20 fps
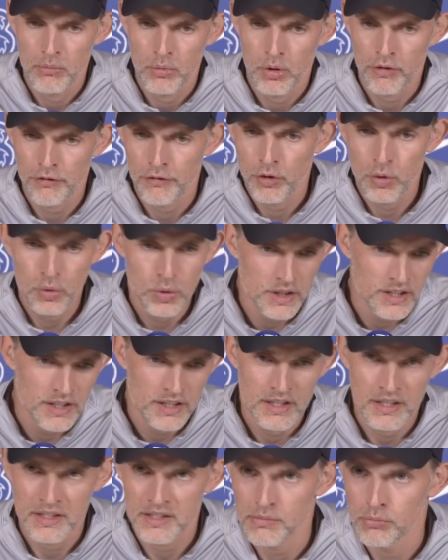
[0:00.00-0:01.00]
fluid
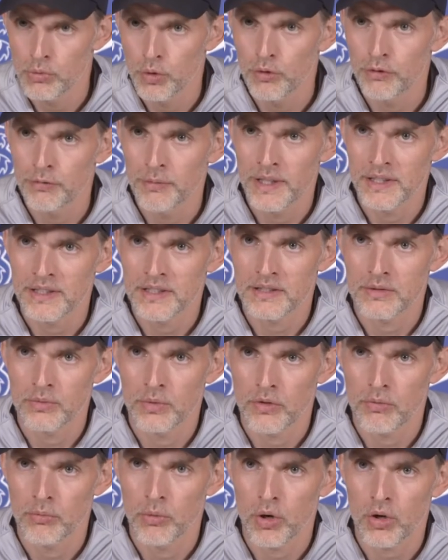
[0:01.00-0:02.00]
in his movements,
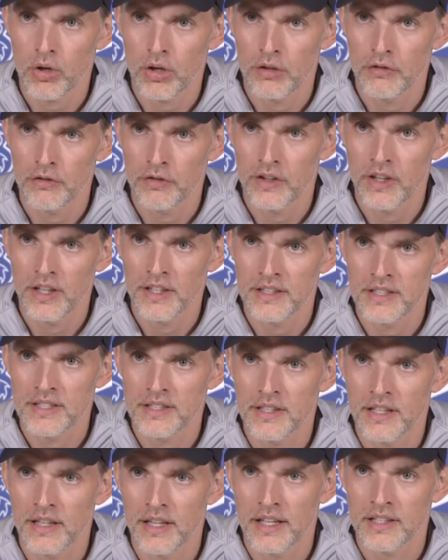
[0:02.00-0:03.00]
with more confidence,
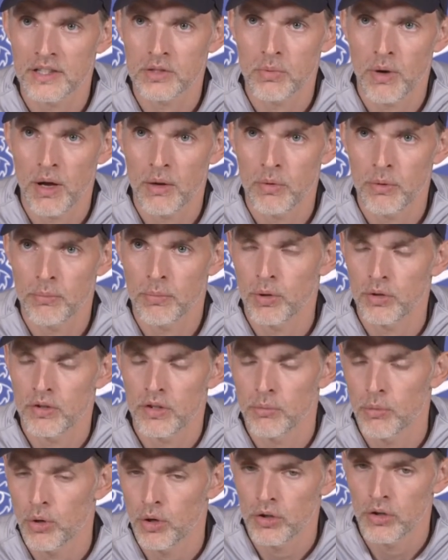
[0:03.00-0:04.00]
and that's why we put
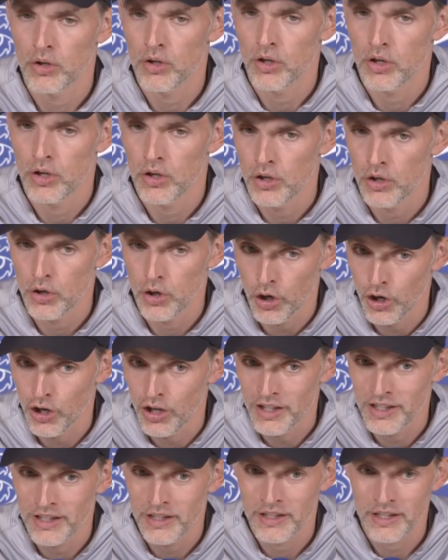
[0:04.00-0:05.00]
him on
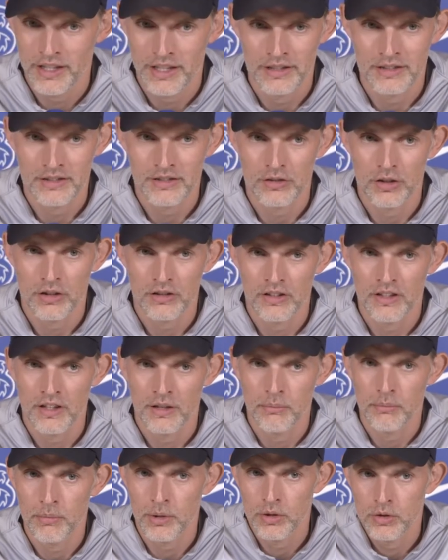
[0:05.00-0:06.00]
earlier against
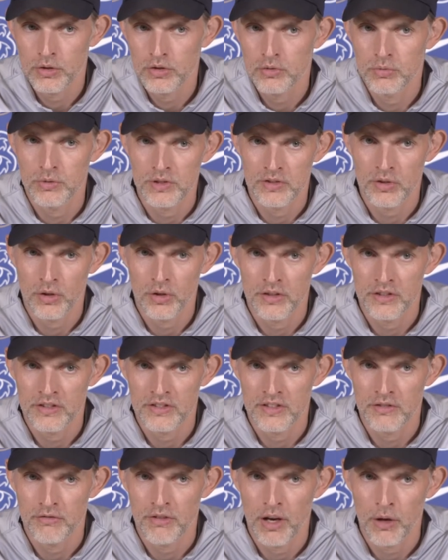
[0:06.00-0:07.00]
Tottenham, because we saw this
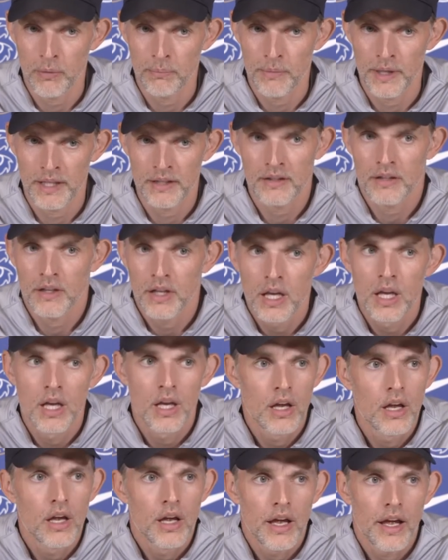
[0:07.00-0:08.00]
development,
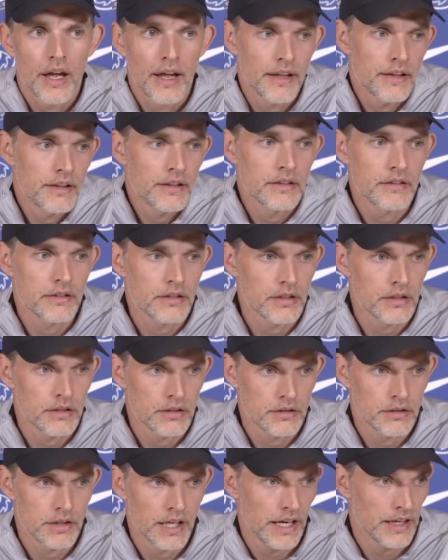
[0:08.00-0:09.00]
and
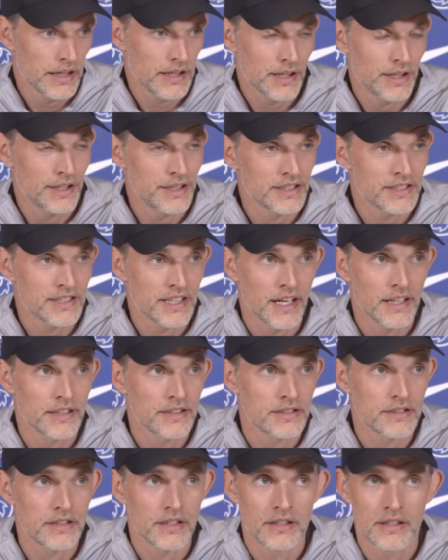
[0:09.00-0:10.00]
there are clear
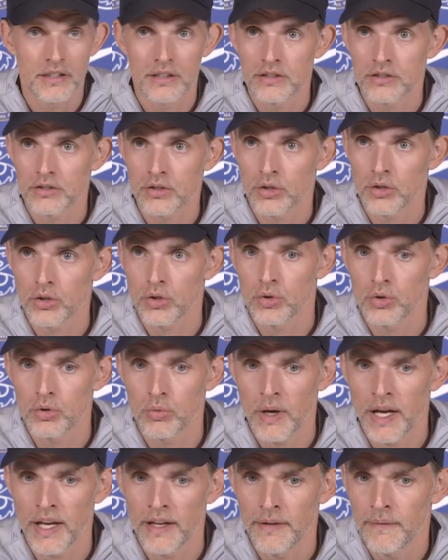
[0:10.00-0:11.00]
signs that he is on a good
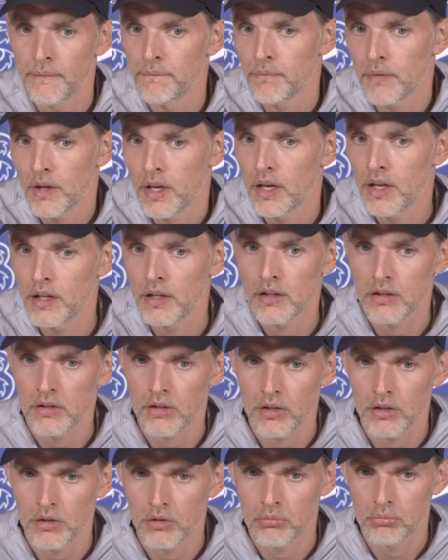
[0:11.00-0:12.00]
way, and
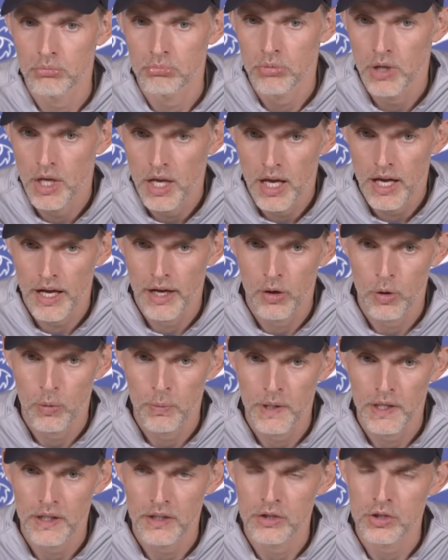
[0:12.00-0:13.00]
I hope
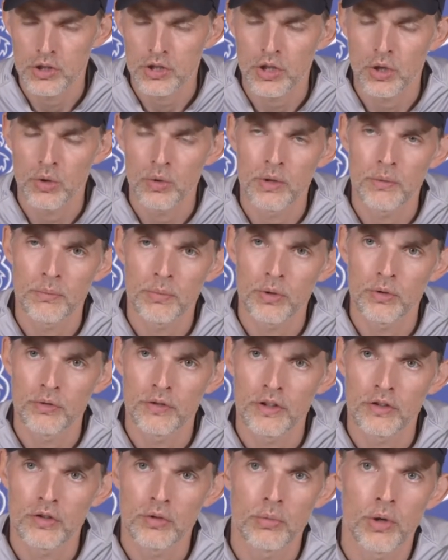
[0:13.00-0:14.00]
he can show and prove
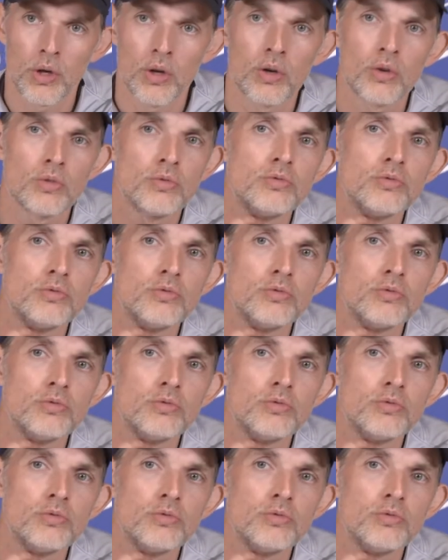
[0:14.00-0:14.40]
it tomorrow.